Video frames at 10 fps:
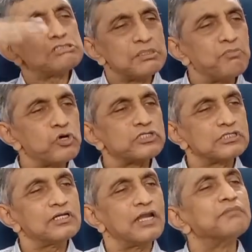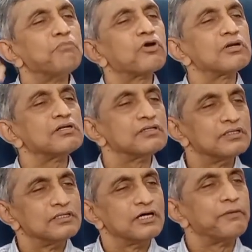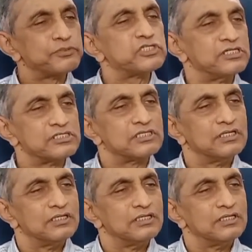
emotional and moral upsurge.